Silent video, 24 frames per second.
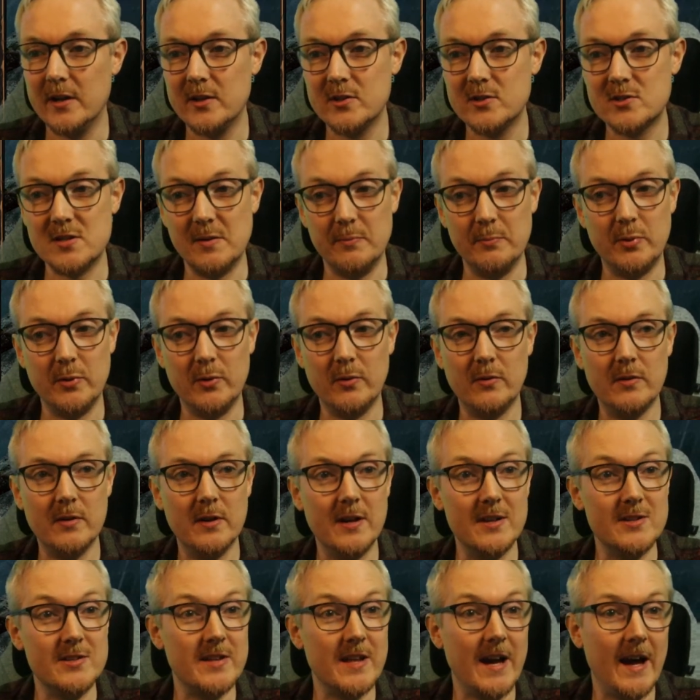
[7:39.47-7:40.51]
Simple
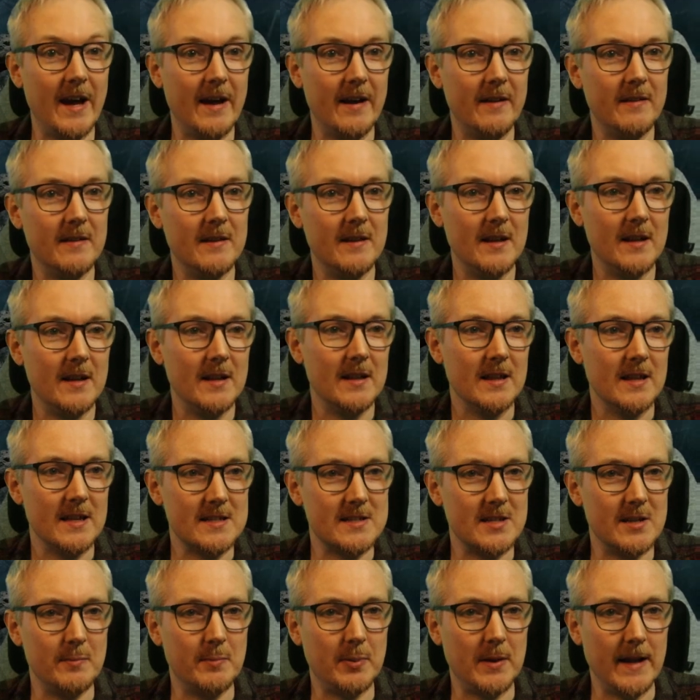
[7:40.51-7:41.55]
as that.
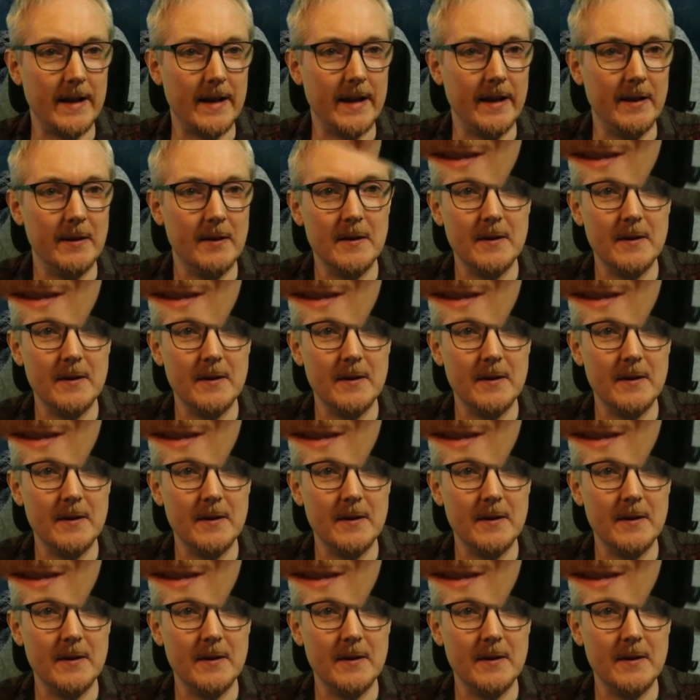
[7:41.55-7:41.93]
Let's hit play.